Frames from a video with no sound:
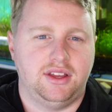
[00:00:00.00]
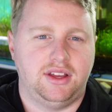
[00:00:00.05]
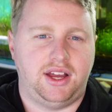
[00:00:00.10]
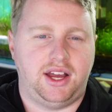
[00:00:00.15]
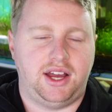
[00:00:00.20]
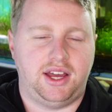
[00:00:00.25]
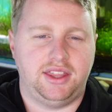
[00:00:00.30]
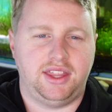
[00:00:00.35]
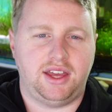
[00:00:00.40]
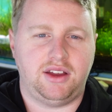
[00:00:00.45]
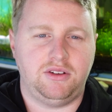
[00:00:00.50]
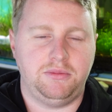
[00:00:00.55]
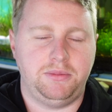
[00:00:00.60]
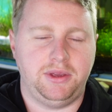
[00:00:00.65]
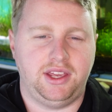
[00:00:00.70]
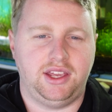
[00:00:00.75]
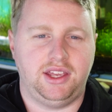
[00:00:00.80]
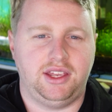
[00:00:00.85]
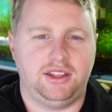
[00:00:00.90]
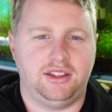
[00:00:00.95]
that would
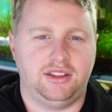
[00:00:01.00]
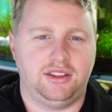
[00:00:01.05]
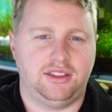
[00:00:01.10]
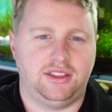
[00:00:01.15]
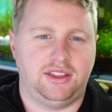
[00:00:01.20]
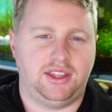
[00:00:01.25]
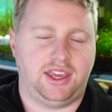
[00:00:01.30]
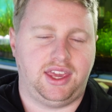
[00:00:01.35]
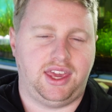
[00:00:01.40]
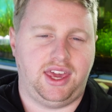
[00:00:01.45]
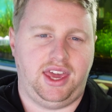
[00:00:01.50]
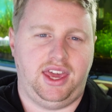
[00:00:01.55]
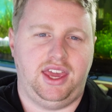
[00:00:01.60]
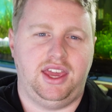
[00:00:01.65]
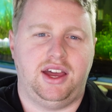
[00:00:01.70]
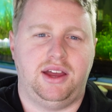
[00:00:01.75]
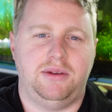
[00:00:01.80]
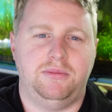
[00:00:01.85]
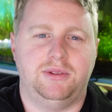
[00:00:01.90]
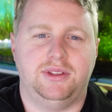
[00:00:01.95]
be the
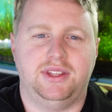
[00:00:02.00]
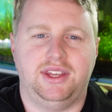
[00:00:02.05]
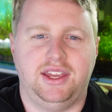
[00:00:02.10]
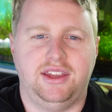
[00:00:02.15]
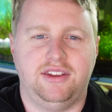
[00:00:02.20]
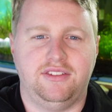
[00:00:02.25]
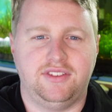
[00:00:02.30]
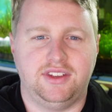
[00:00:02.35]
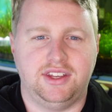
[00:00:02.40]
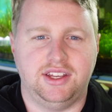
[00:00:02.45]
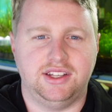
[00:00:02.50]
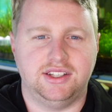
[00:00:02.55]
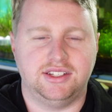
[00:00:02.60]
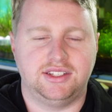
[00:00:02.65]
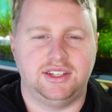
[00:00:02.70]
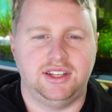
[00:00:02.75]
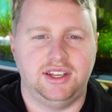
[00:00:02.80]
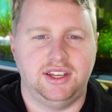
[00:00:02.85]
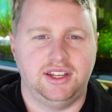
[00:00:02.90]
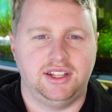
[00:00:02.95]
key, I believe,
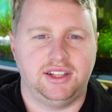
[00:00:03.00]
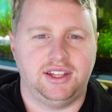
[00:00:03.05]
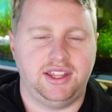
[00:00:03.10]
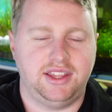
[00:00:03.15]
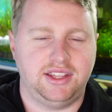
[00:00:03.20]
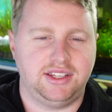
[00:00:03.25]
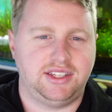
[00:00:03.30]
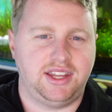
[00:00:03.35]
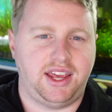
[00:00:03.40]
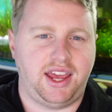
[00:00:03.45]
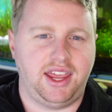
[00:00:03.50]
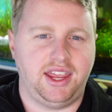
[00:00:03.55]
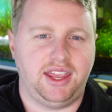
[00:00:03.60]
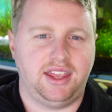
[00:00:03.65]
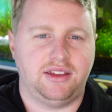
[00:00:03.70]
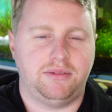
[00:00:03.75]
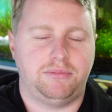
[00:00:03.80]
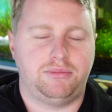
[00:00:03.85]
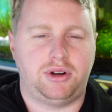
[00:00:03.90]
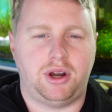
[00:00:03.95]
is let the
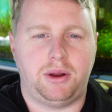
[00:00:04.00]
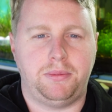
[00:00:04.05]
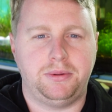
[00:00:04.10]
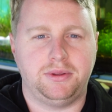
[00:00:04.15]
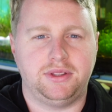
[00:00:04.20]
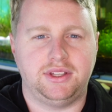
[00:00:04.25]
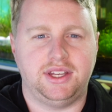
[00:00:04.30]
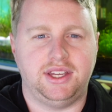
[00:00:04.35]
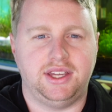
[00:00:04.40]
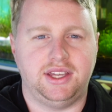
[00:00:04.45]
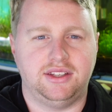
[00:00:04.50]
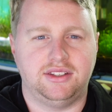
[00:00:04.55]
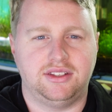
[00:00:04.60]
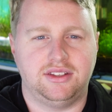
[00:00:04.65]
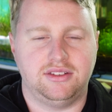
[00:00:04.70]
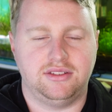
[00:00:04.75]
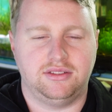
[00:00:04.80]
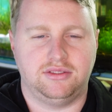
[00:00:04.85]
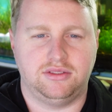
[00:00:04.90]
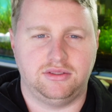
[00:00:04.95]
tank properly.
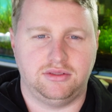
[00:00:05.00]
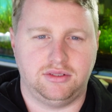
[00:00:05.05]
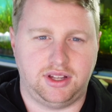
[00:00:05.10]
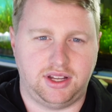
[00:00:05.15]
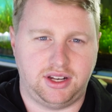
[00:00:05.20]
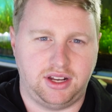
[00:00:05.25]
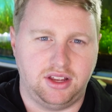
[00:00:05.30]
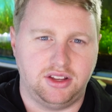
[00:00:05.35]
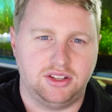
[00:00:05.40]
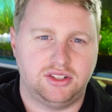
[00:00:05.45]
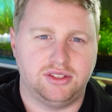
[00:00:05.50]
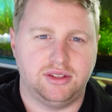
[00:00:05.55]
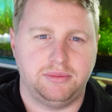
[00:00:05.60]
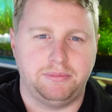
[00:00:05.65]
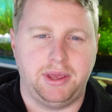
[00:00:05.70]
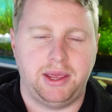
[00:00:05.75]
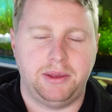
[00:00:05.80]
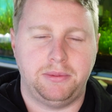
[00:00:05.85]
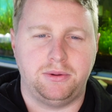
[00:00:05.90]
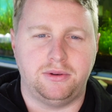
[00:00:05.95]
I know
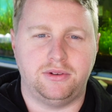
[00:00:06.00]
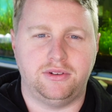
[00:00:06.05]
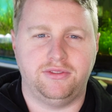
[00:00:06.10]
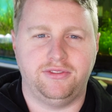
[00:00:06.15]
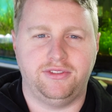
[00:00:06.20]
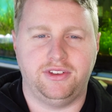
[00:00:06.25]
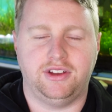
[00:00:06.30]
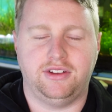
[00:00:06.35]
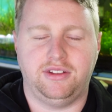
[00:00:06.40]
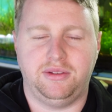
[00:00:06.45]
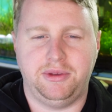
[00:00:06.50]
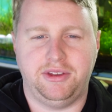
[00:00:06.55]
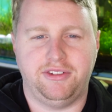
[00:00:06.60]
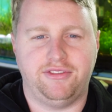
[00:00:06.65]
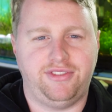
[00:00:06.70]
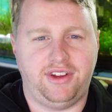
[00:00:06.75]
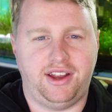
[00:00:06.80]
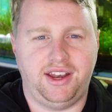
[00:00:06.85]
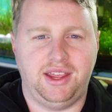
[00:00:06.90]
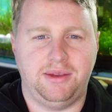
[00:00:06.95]
people feel a bit
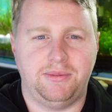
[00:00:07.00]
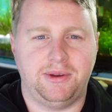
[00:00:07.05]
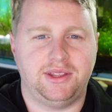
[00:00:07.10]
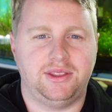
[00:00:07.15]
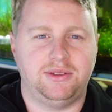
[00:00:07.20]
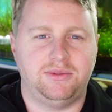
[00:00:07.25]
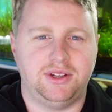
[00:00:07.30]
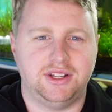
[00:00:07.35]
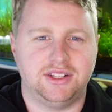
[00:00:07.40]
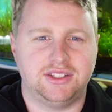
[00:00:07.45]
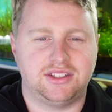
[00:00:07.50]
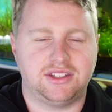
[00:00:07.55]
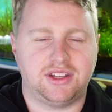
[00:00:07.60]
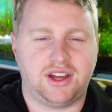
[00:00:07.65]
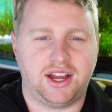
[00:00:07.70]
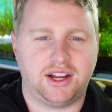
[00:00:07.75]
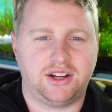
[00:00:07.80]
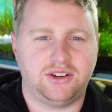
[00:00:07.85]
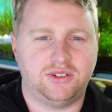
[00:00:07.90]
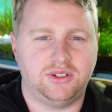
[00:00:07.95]
funny about the word
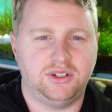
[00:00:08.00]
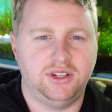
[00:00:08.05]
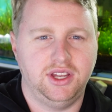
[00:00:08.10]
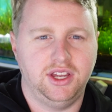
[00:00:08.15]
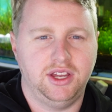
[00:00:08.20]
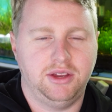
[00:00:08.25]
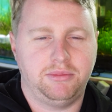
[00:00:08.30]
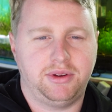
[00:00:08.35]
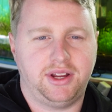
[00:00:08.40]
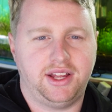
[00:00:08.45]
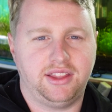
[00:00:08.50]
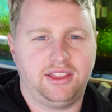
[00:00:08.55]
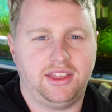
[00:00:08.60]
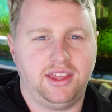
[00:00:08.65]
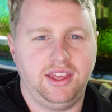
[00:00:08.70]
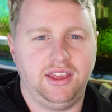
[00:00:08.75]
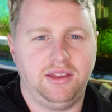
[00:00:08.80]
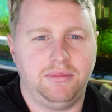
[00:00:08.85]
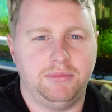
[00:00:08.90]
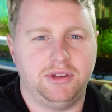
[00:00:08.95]
cycle, but I
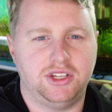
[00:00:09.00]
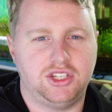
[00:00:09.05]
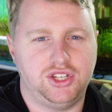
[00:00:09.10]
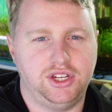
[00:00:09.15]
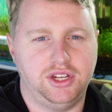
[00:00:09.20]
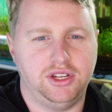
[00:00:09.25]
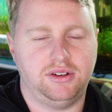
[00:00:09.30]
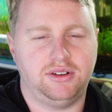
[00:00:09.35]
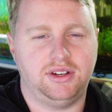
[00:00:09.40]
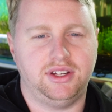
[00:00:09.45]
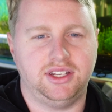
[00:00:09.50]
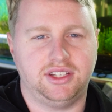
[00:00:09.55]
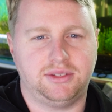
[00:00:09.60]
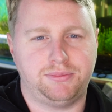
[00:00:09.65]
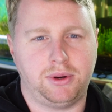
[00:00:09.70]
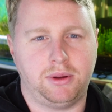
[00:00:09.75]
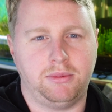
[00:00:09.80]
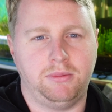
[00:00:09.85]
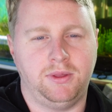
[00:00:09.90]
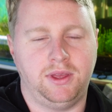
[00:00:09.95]
think mature is
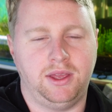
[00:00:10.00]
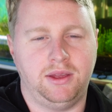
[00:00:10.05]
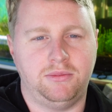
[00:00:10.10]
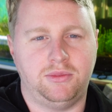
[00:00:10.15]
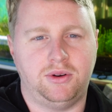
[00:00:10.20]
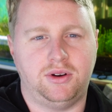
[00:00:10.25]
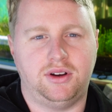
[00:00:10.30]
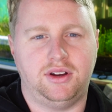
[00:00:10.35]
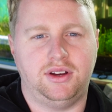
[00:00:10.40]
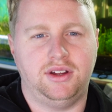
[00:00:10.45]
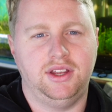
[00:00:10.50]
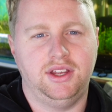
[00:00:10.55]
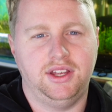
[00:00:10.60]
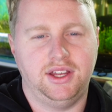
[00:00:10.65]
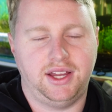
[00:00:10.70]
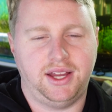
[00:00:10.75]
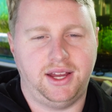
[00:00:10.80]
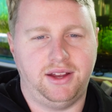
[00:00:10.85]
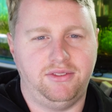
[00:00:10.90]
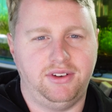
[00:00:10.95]
probably a more
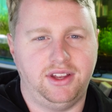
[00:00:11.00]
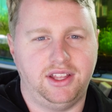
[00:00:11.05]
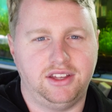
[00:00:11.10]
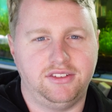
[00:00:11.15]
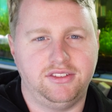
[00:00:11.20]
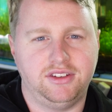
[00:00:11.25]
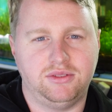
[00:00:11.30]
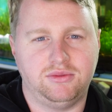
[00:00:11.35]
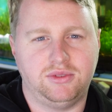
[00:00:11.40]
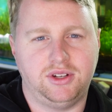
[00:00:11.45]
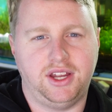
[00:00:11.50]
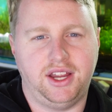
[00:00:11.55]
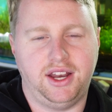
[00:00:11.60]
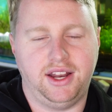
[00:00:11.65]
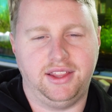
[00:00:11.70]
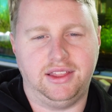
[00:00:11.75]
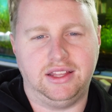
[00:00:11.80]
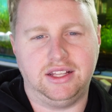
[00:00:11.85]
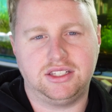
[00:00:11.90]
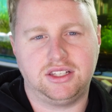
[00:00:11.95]
relevant word
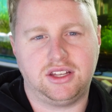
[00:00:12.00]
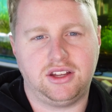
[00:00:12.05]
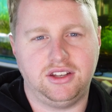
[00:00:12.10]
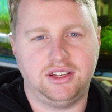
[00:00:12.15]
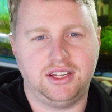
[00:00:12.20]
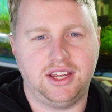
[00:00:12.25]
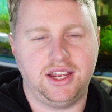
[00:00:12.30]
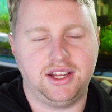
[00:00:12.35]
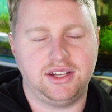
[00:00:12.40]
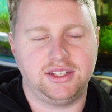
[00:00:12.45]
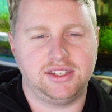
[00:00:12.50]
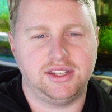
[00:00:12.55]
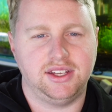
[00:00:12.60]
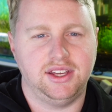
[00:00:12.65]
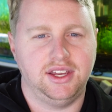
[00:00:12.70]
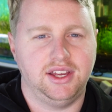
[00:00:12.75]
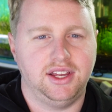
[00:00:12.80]
in this context.